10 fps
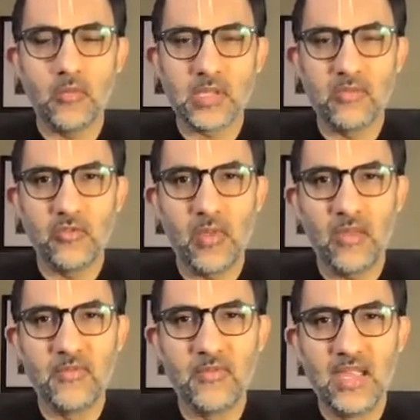Some of you
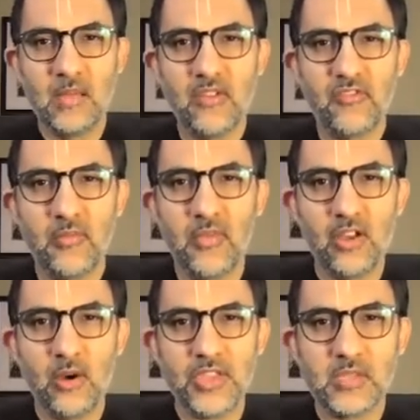may be
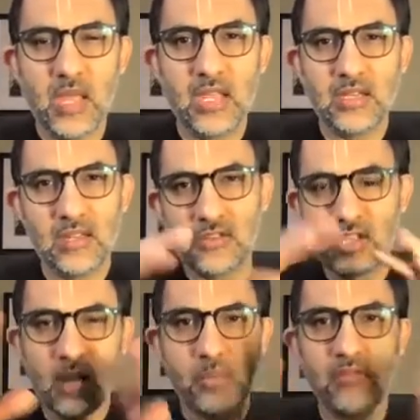familiar with this painting. There's a
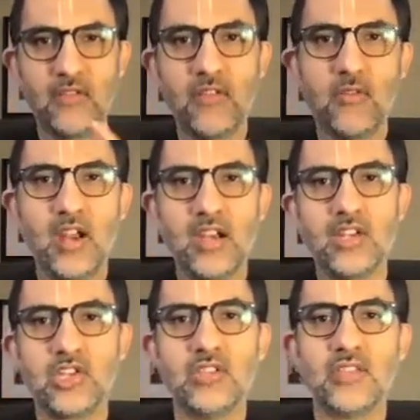couple of different
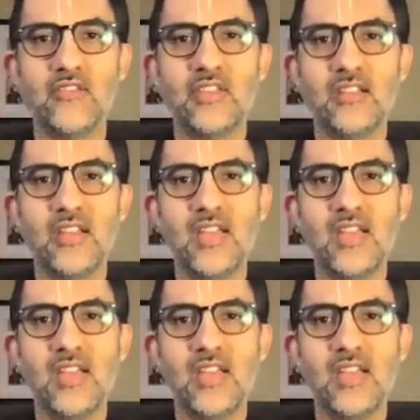renditions of it.